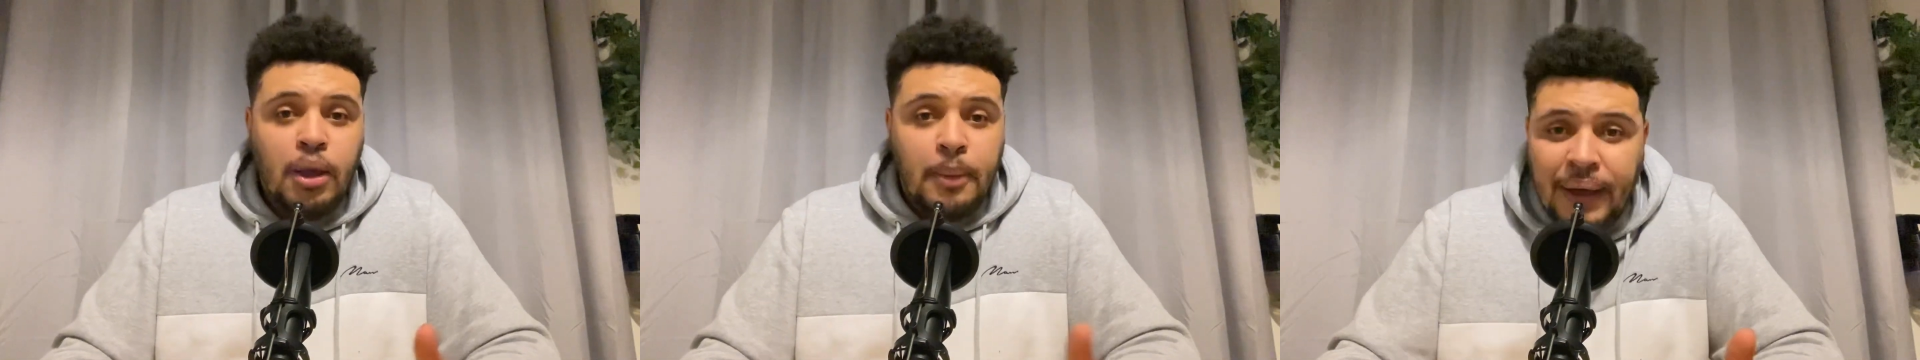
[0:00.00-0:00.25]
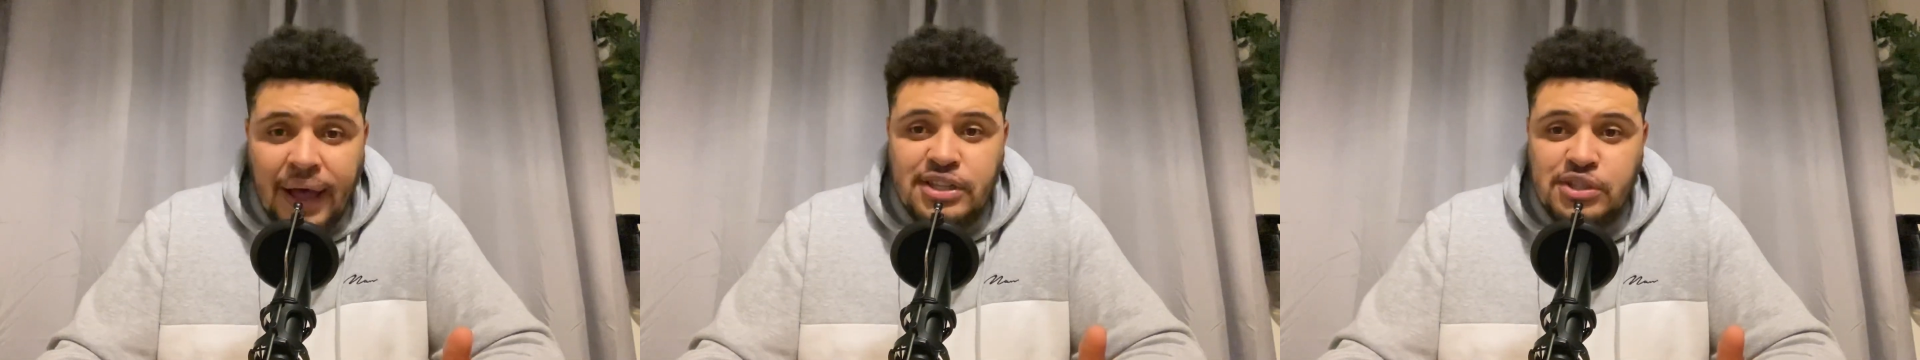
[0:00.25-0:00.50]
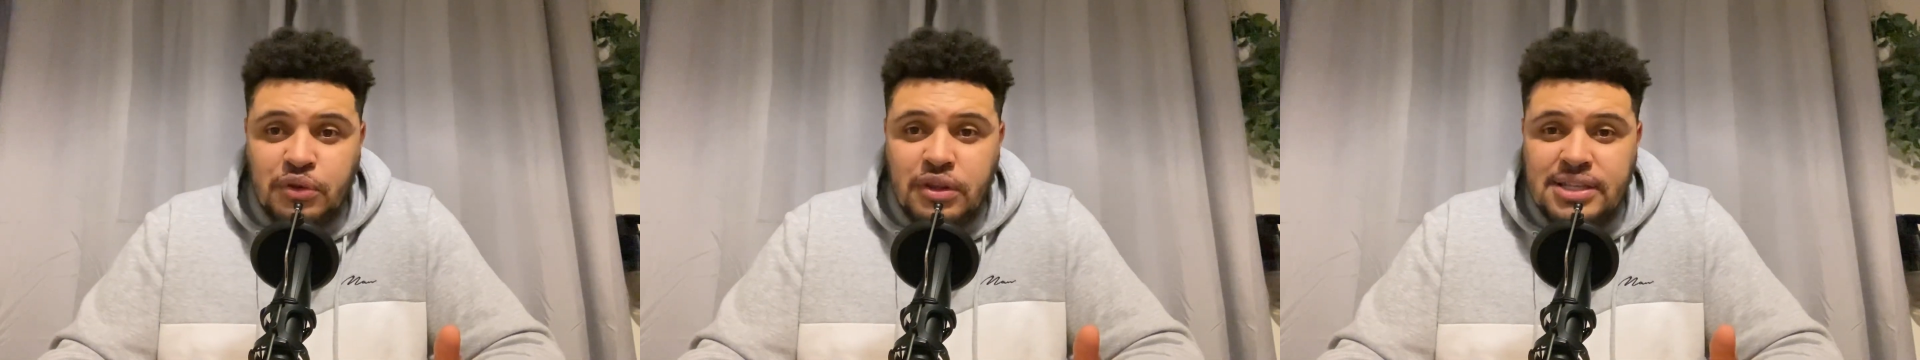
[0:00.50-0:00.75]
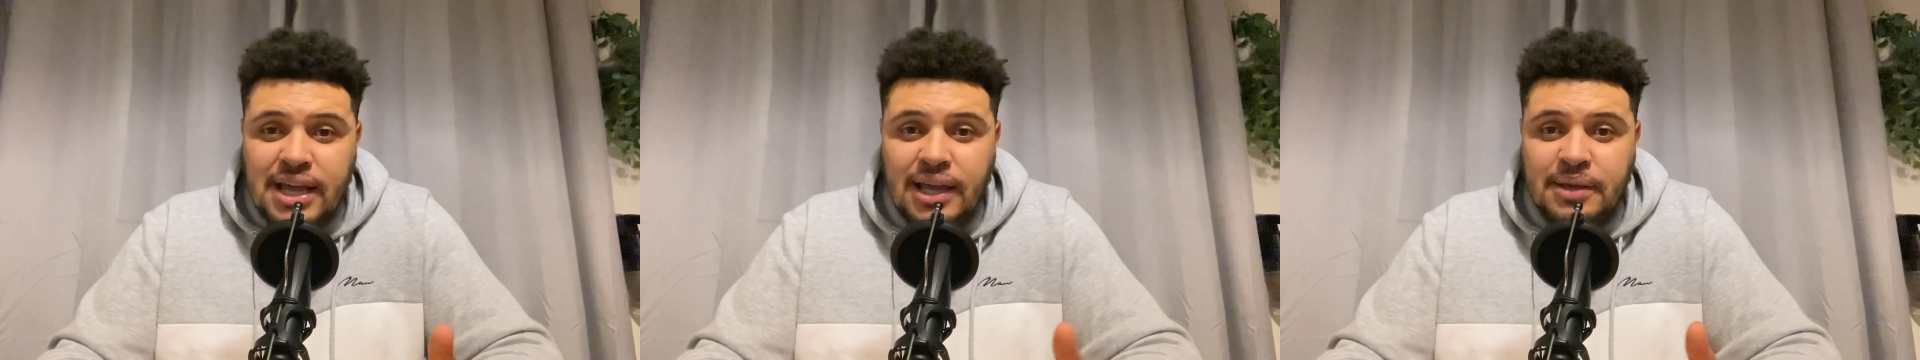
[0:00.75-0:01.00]
Patterns all the
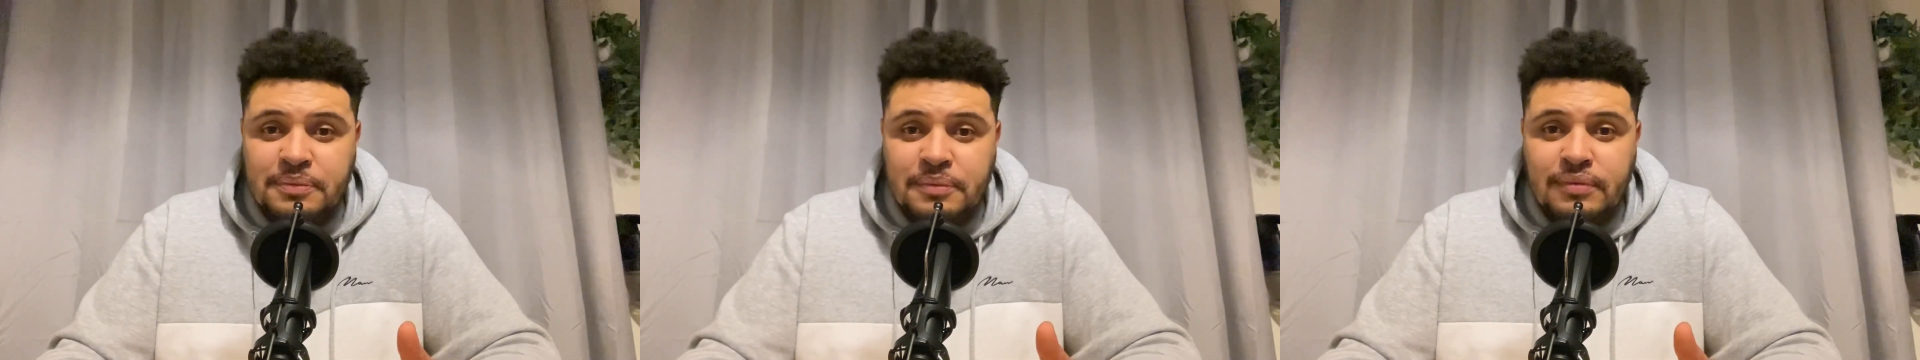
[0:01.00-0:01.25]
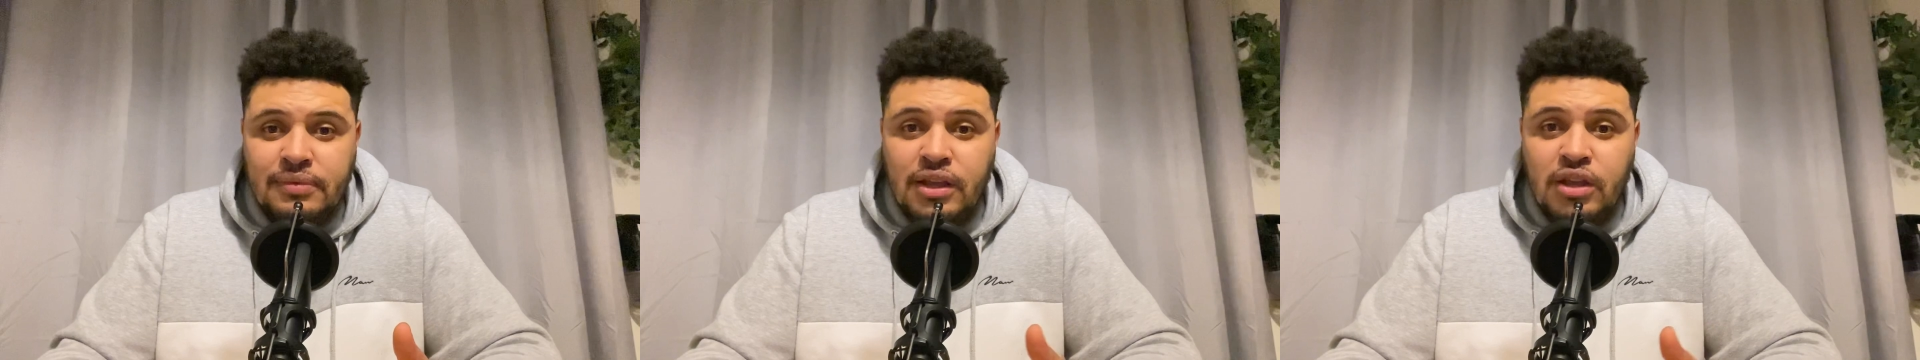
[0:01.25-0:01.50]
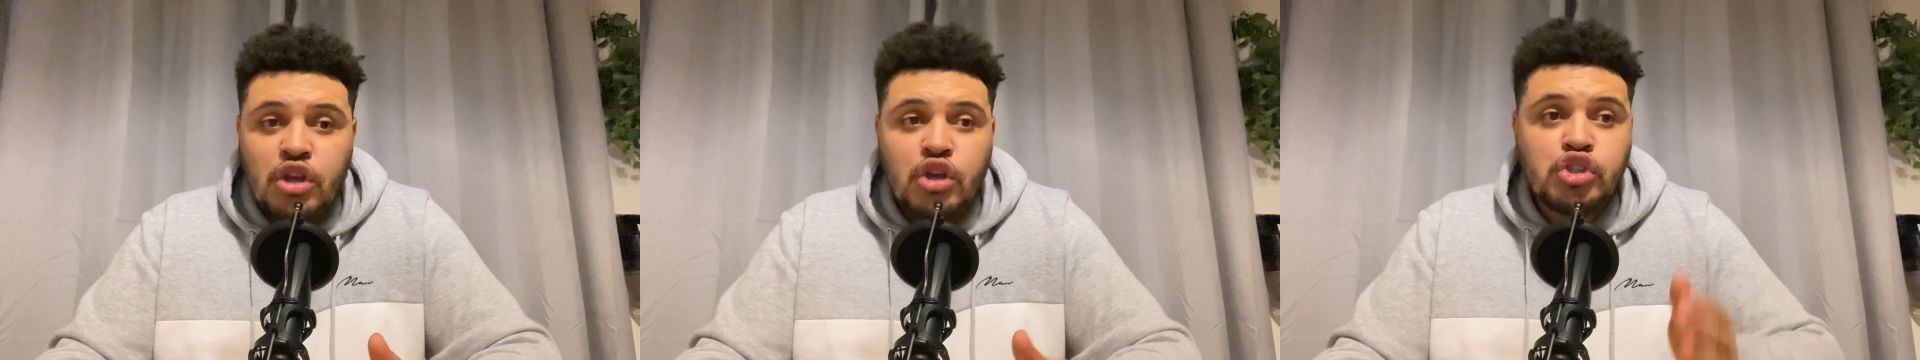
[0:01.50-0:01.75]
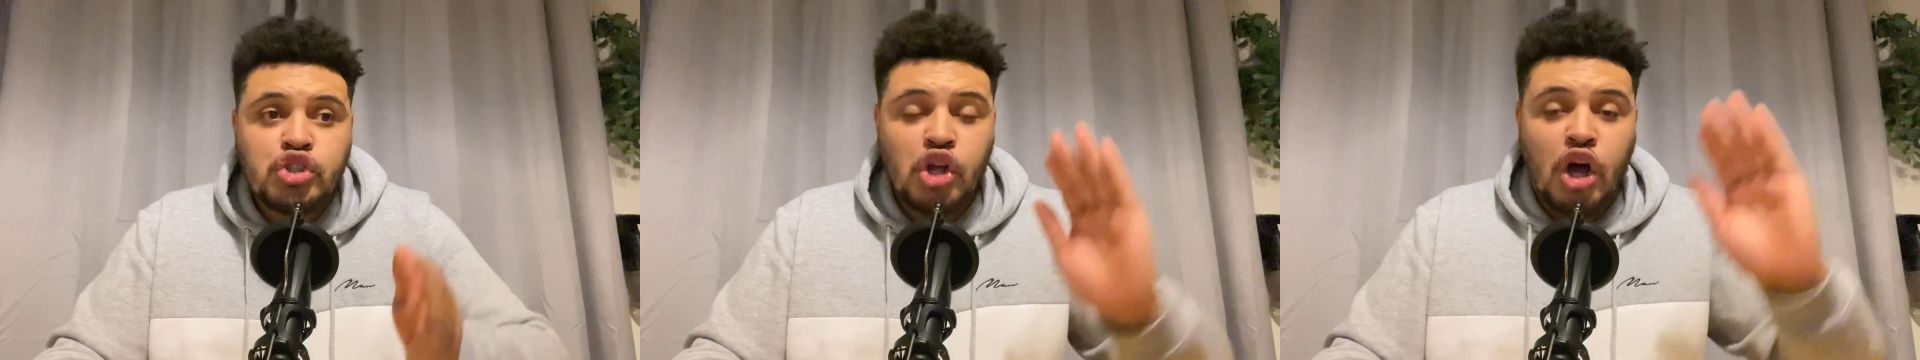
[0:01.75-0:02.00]
time.
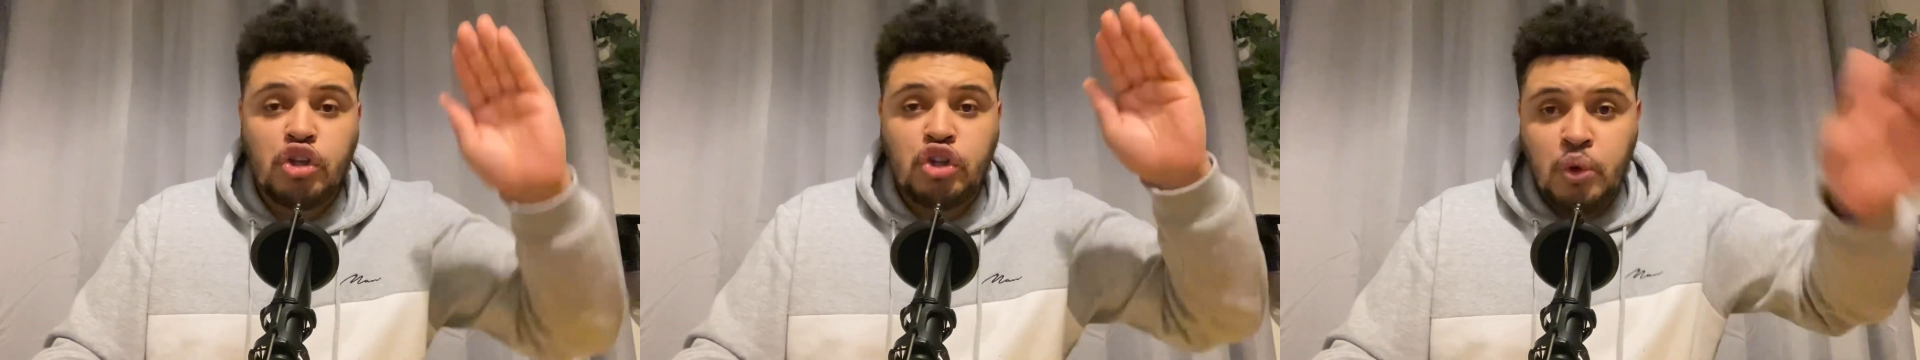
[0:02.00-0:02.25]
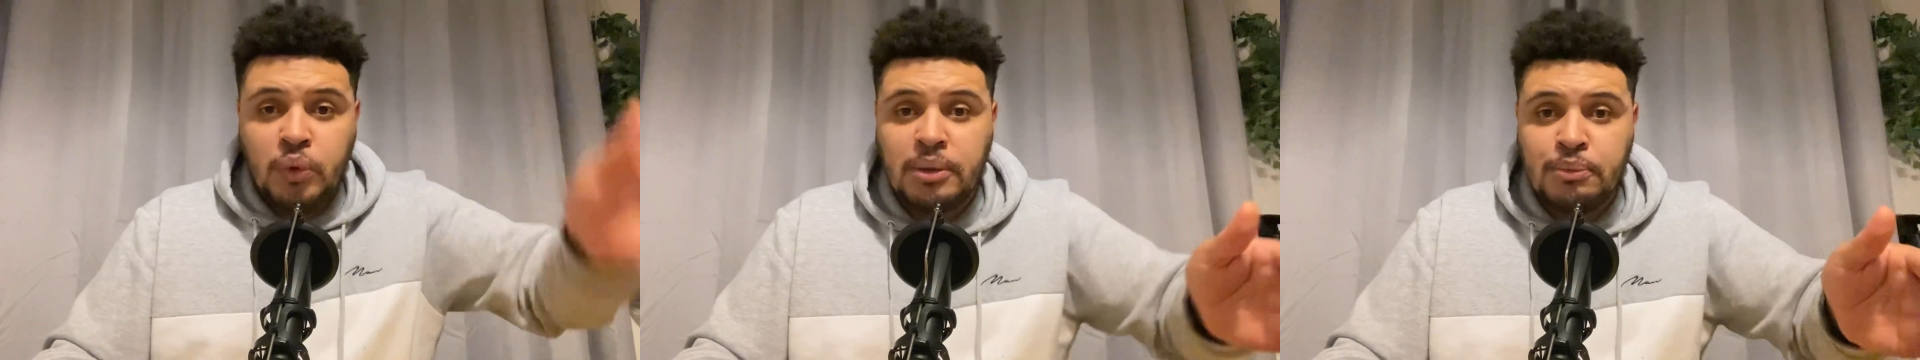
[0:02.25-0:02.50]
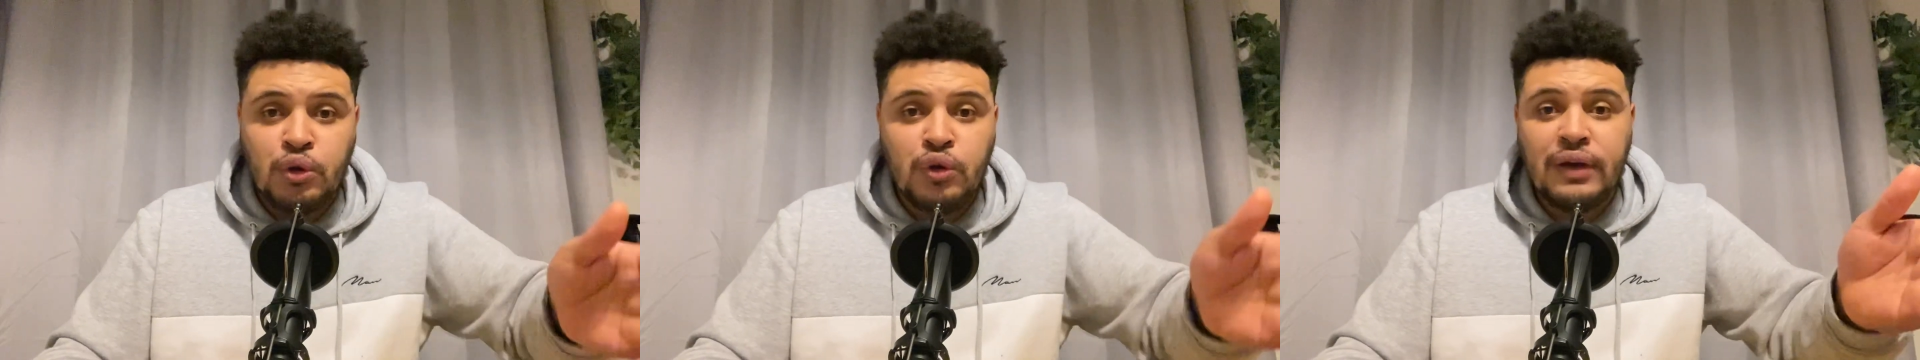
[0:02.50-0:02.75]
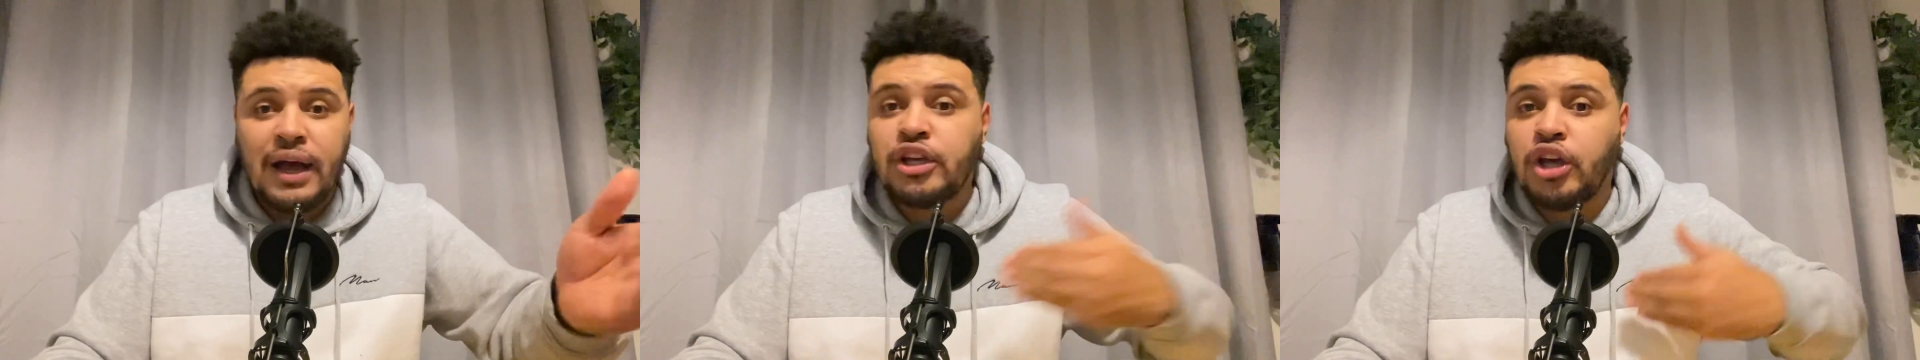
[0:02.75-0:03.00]
Start doing a move
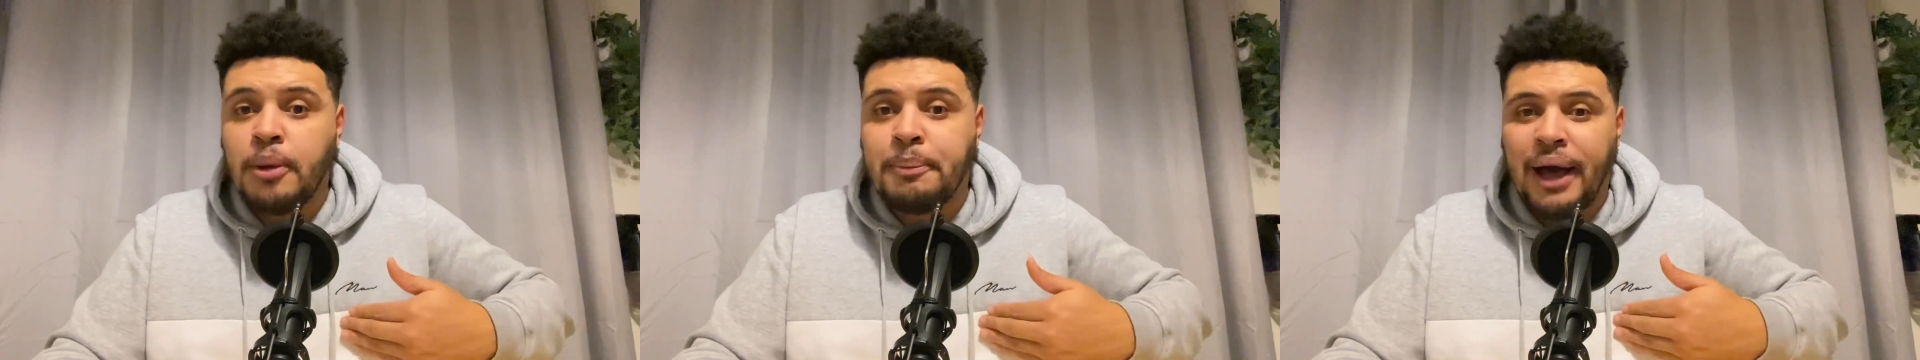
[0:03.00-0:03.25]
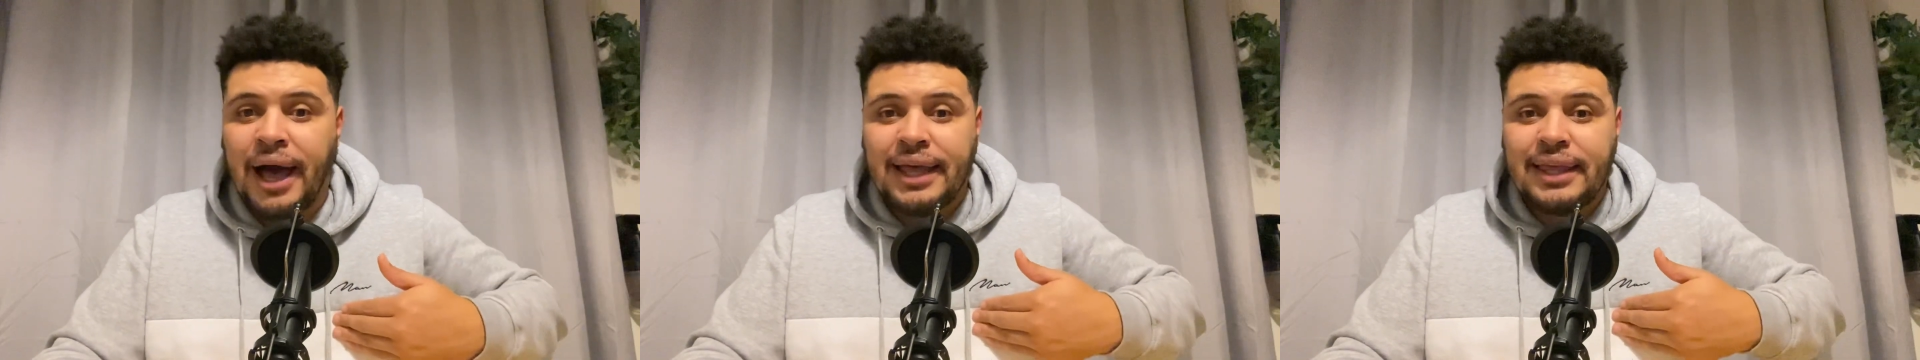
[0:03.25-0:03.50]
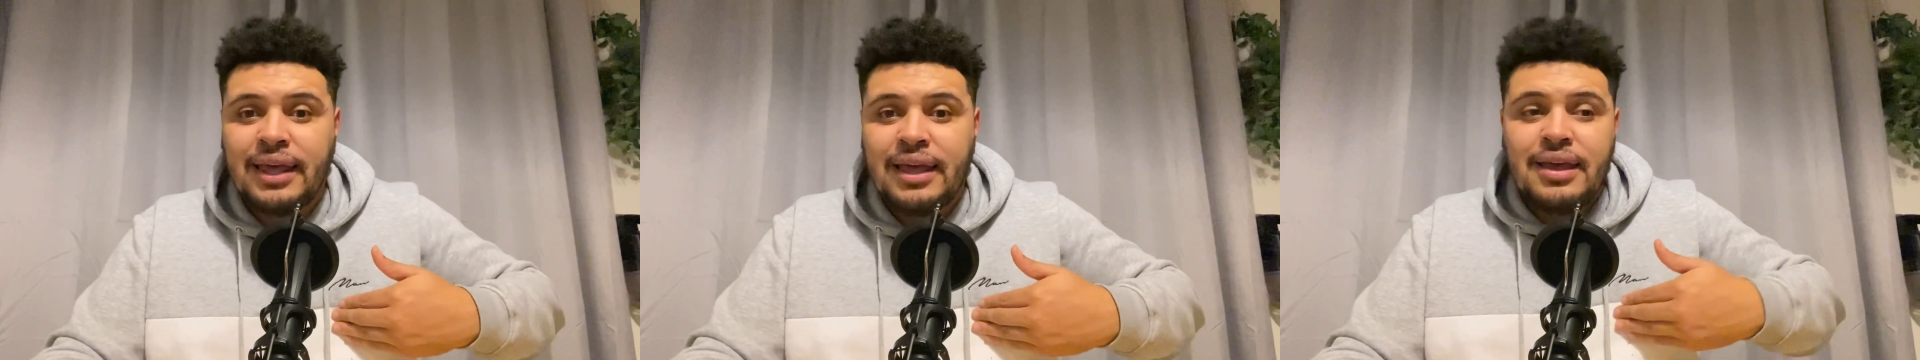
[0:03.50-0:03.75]
and go back.